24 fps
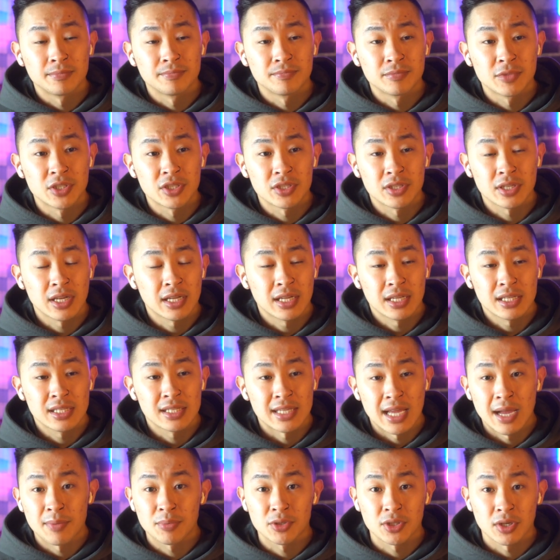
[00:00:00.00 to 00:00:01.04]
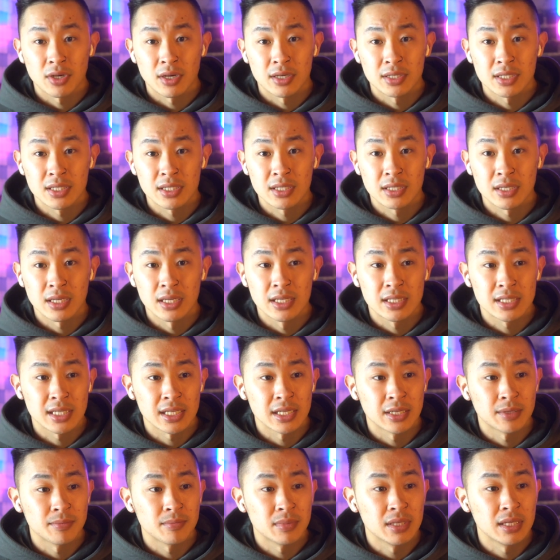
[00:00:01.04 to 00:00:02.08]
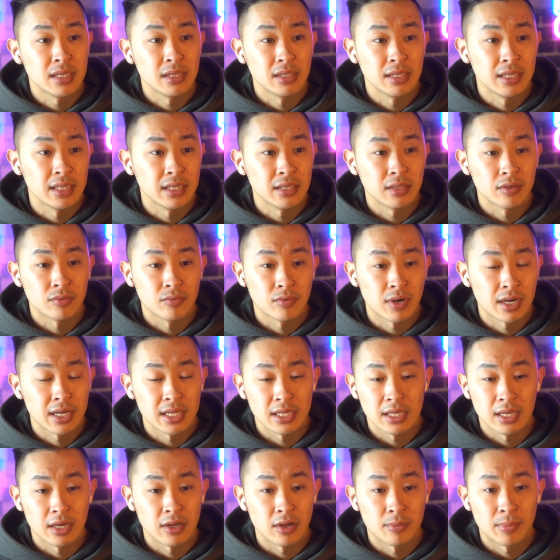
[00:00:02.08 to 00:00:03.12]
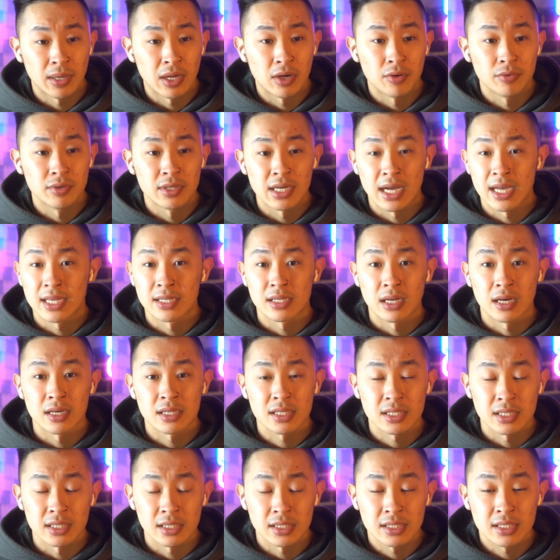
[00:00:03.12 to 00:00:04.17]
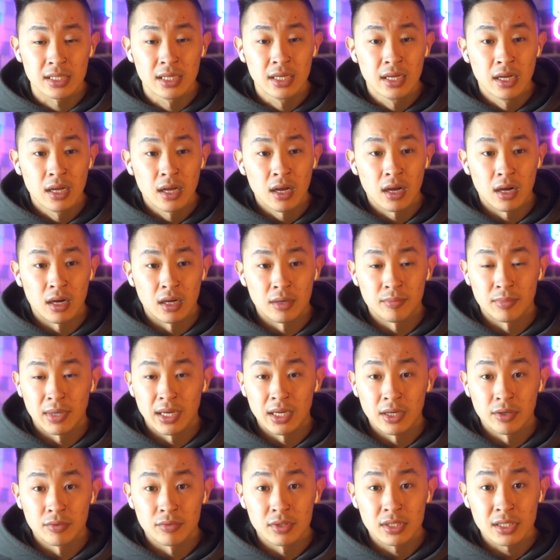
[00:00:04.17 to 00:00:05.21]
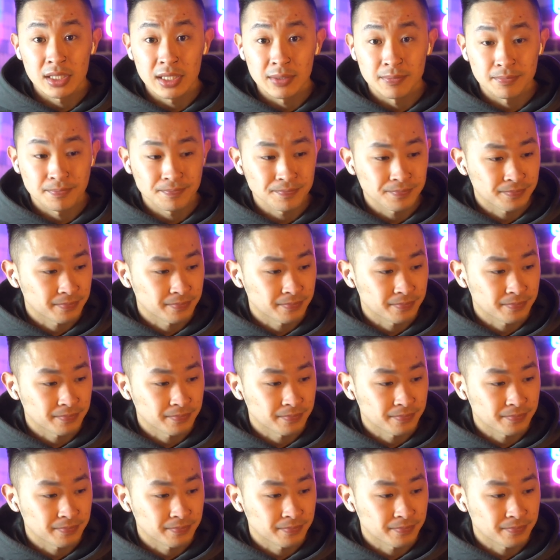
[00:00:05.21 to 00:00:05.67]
just to get a snapshot, it's like me running my own diagnostics on my own sleep.